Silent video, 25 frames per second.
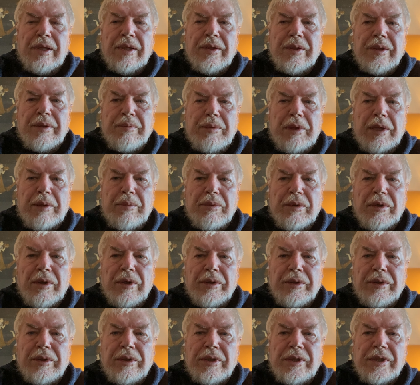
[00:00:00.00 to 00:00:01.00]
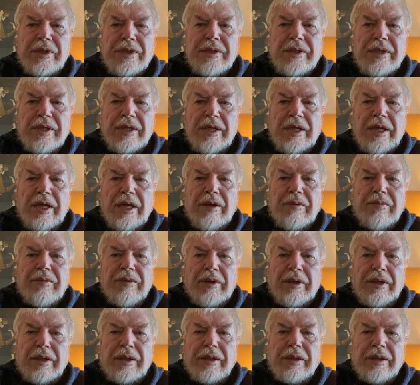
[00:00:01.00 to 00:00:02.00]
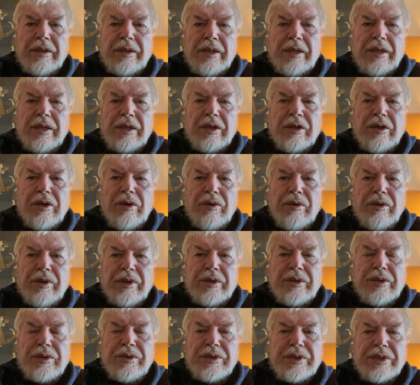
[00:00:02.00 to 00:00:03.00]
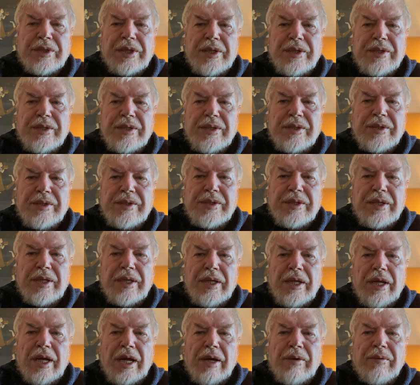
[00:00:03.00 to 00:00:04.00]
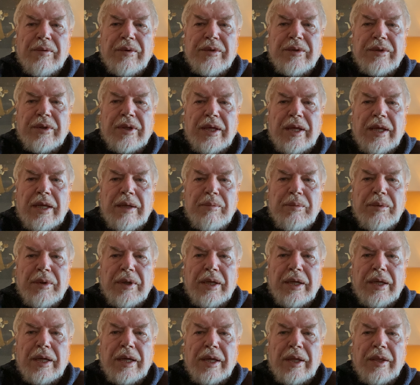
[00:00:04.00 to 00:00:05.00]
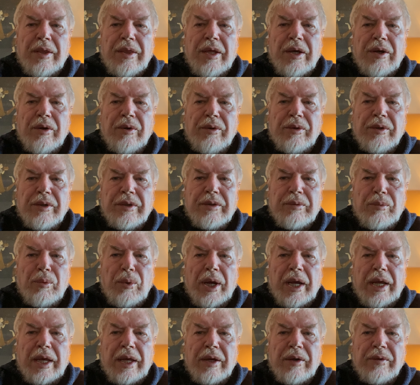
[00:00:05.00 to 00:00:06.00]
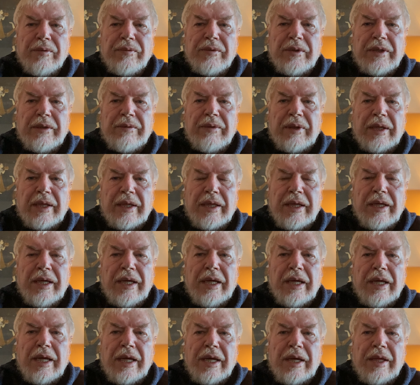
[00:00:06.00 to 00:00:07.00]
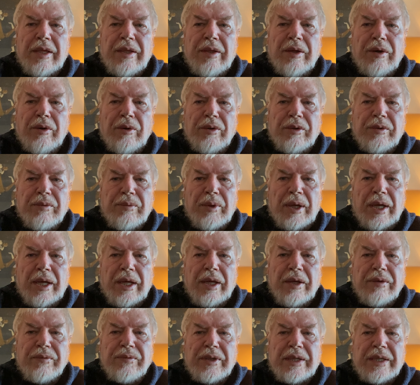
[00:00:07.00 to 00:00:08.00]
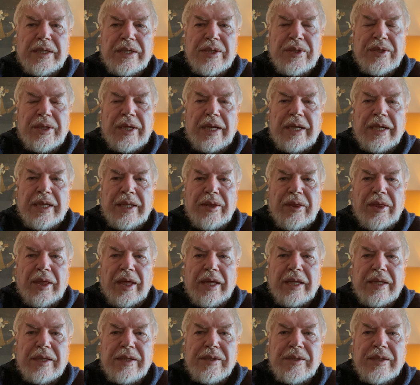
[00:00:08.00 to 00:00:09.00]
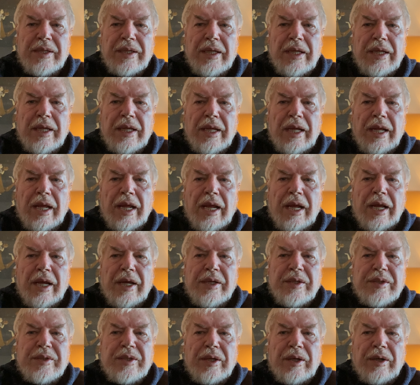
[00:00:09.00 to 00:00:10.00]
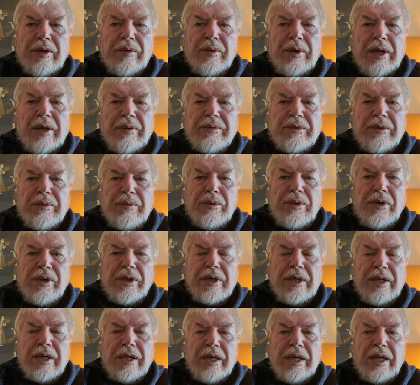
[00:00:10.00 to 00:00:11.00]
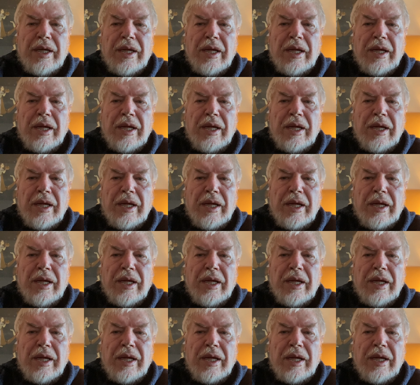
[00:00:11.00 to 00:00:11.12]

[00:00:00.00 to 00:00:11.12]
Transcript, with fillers: the people on earth will go into resistance, want to keep the old way of living, the old way of understanding things. So we have to work